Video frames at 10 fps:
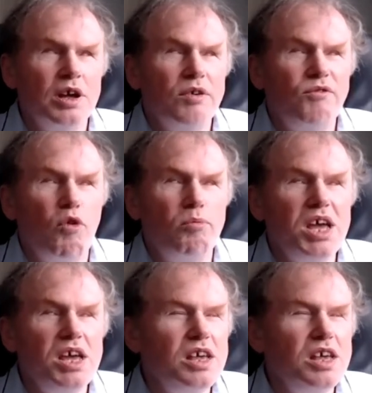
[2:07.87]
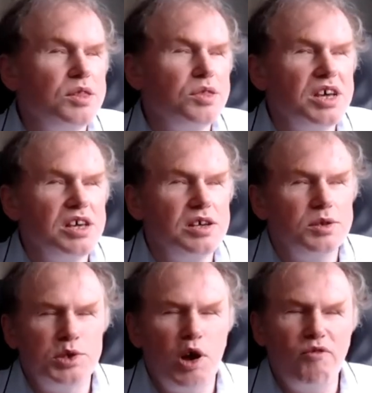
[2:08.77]
For me, the
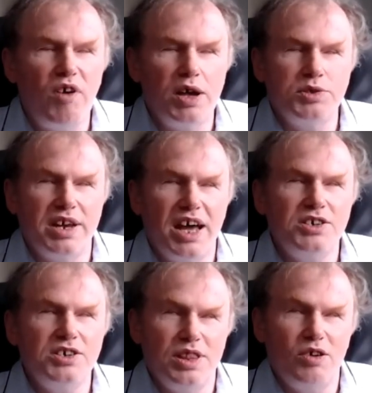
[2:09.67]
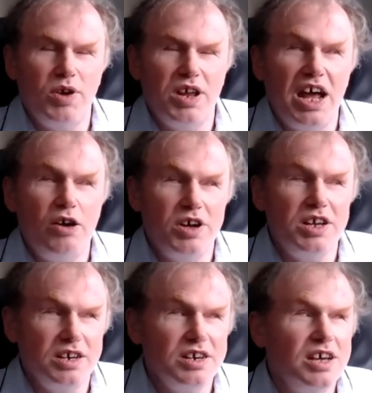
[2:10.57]
self-isolation that we're now
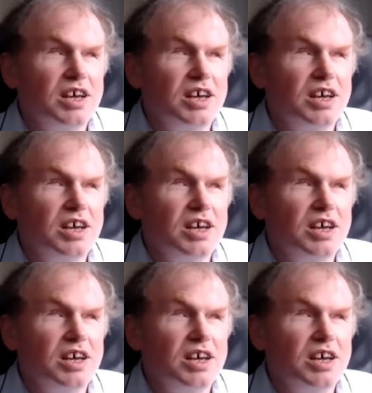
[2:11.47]
in